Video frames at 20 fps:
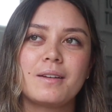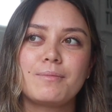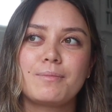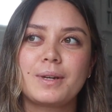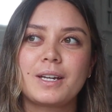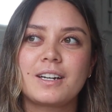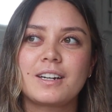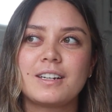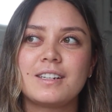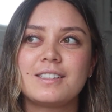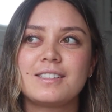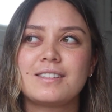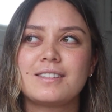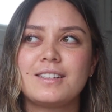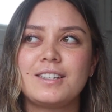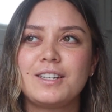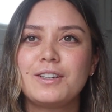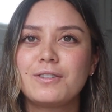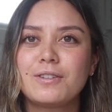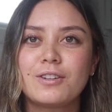
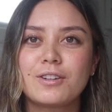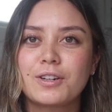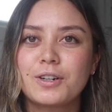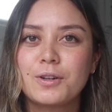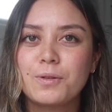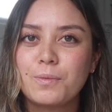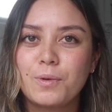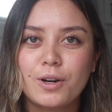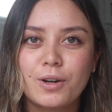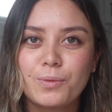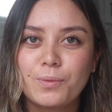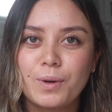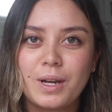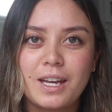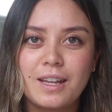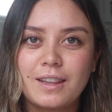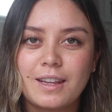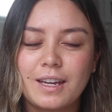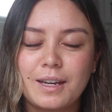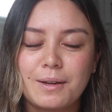because you're not going to want to
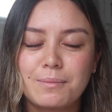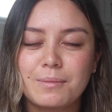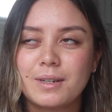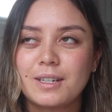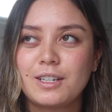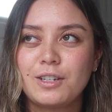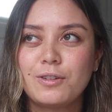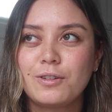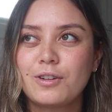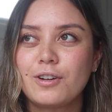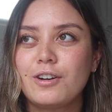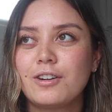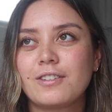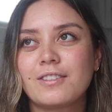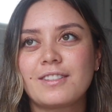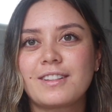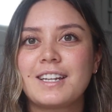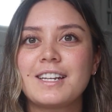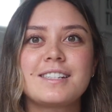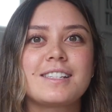wear them. You're
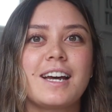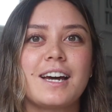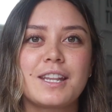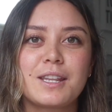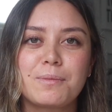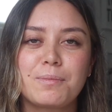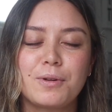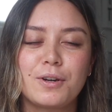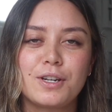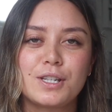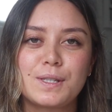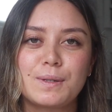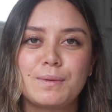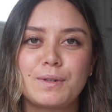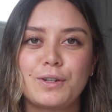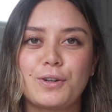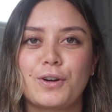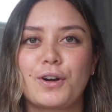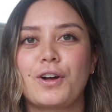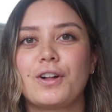not this other person
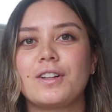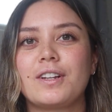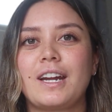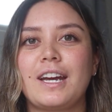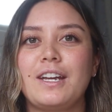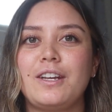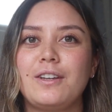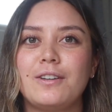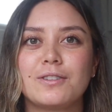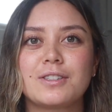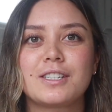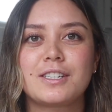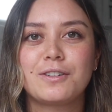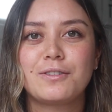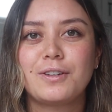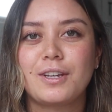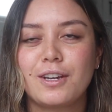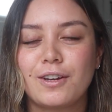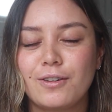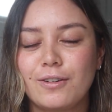when you're on holiday, you're
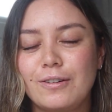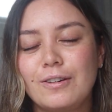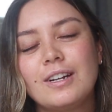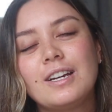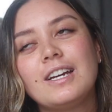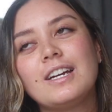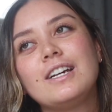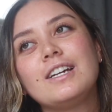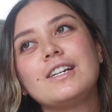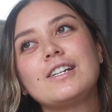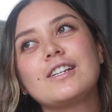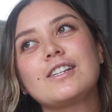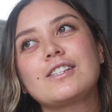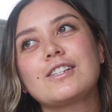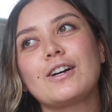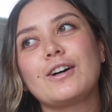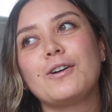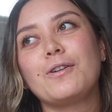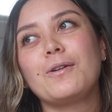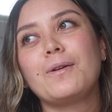still you.
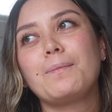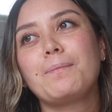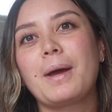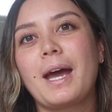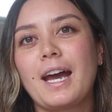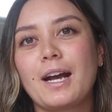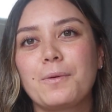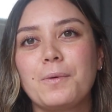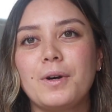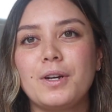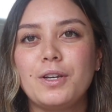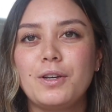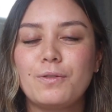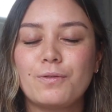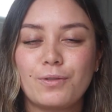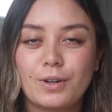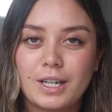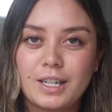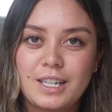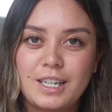So pack what you
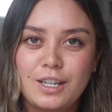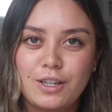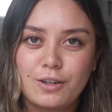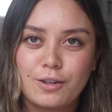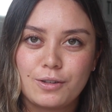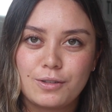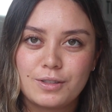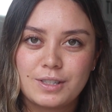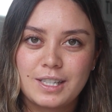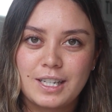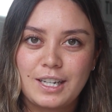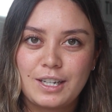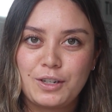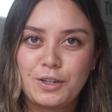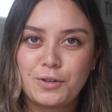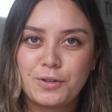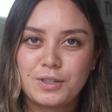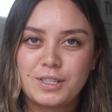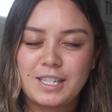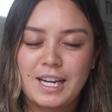really use in
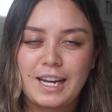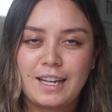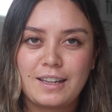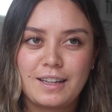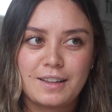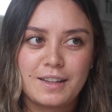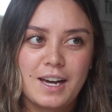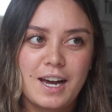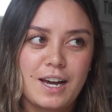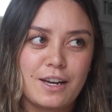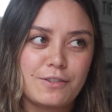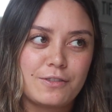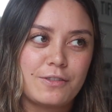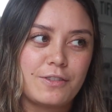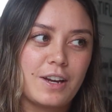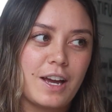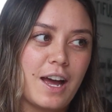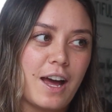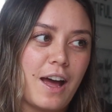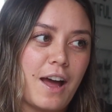your daily
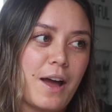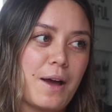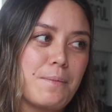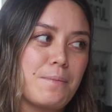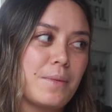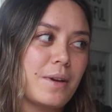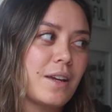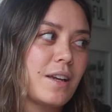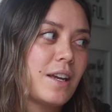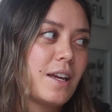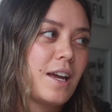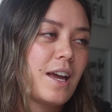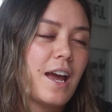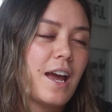life, and